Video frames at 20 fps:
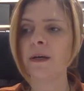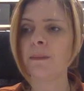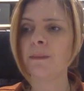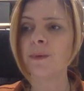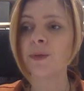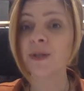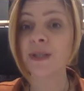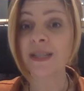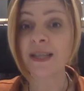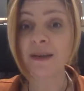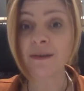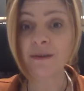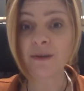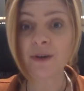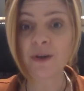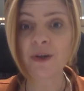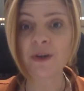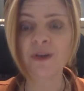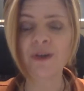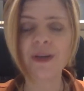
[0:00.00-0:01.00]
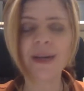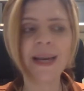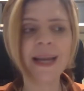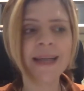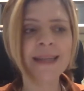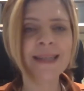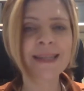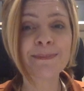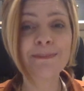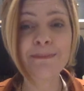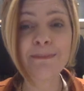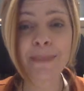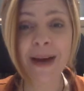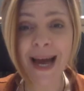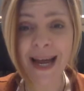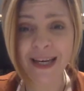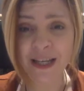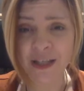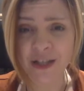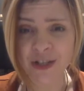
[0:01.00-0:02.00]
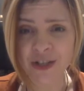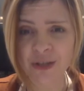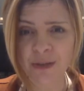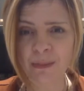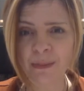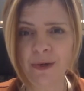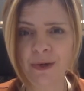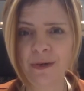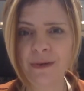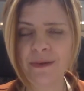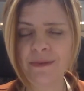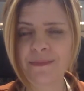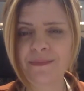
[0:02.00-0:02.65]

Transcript: more difficult less manageable